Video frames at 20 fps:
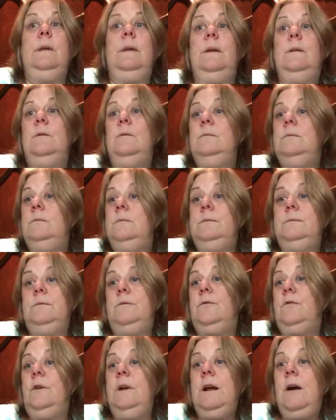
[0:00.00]
you know,
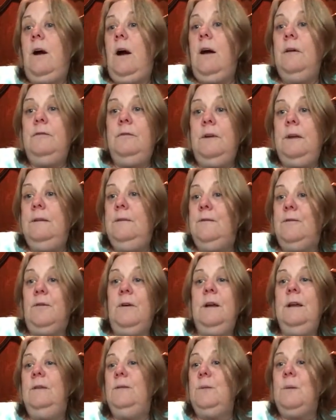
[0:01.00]
free coffee,
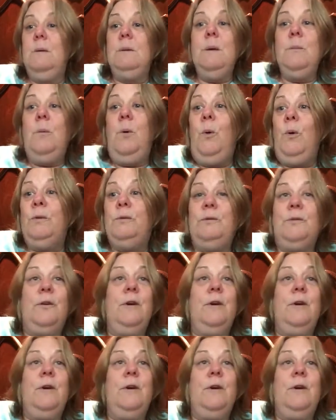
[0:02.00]
free swimming pools,